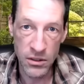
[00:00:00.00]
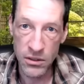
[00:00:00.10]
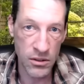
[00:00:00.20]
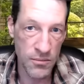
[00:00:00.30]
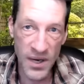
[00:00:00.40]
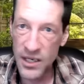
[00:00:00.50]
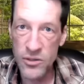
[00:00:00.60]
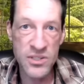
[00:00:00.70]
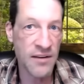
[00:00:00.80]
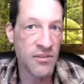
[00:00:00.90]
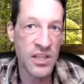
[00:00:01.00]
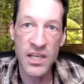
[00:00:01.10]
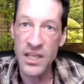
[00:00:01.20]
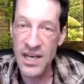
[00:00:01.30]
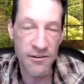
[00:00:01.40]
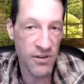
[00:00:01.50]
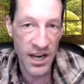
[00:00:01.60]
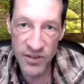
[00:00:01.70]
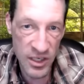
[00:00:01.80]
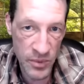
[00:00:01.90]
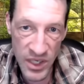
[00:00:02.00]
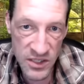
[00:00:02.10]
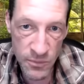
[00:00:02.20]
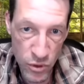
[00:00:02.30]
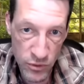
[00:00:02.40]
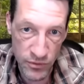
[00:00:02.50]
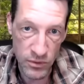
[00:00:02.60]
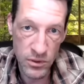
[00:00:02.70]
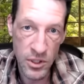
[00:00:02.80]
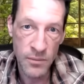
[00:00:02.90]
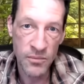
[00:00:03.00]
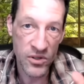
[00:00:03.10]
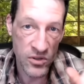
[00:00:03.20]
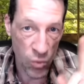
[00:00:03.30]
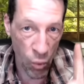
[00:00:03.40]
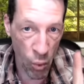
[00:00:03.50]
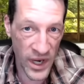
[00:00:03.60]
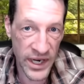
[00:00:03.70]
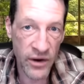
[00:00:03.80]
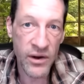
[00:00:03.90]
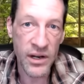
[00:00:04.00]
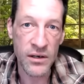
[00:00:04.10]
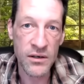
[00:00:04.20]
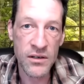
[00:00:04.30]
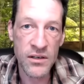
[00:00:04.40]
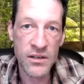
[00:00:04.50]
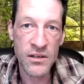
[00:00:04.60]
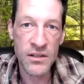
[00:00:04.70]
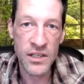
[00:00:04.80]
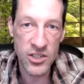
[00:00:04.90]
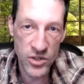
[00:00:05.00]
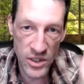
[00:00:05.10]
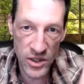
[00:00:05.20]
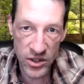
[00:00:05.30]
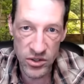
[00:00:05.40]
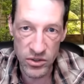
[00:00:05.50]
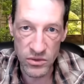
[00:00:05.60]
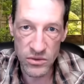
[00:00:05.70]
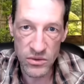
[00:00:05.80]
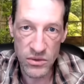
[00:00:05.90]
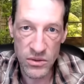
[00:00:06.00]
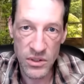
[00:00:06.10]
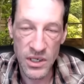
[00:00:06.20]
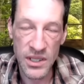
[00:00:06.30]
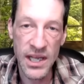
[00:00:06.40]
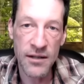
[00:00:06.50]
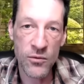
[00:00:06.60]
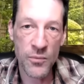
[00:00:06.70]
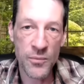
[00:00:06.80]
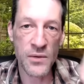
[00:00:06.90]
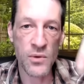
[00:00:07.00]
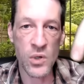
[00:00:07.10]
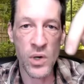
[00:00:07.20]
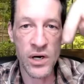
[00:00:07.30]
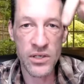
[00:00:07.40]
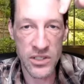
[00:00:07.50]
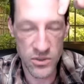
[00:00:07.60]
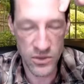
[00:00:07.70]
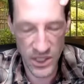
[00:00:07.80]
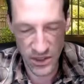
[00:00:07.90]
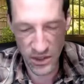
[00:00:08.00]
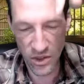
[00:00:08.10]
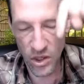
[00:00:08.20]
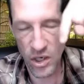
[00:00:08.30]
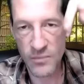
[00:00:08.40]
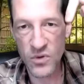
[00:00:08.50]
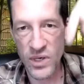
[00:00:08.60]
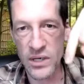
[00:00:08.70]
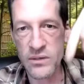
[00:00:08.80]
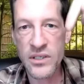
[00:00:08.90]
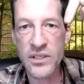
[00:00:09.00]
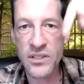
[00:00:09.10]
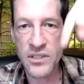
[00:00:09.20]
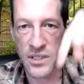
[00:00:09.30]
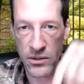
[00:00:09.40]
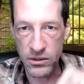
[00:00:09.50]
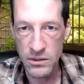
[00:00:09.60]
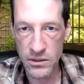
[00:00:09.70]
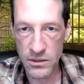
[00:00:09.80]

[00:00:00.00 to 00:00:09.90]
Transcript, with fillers: You might lose everything and never have anybody's approval. But there's one area that you can look to, and that will be required that you get calm, grounded, and centered,